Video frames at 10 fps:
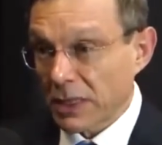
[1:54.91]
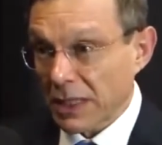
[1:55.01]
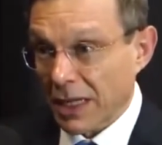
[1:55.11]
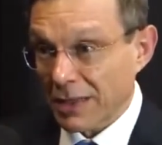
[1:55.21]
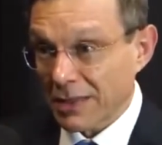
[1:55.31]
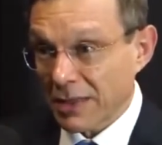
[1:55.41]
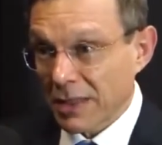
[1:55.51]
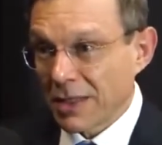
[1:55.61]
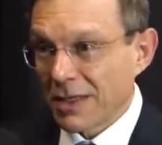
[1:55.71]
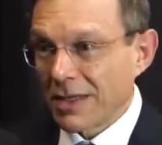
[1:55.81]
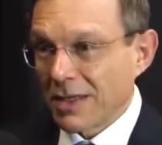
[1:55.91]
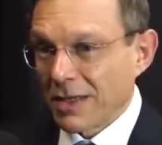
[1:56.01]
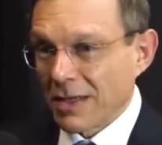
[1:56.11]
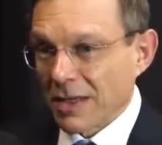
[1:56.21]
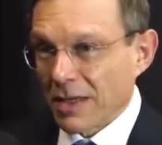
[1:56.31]
result,
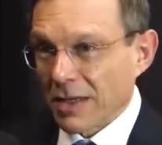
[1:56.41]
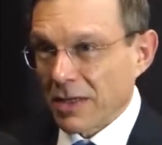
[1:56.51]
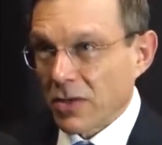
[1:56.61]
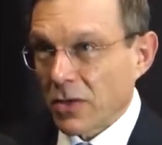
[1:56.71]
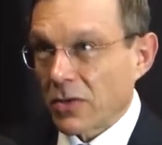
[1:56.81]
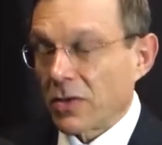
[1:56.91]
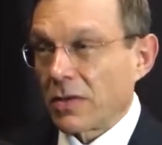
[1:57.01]
you know,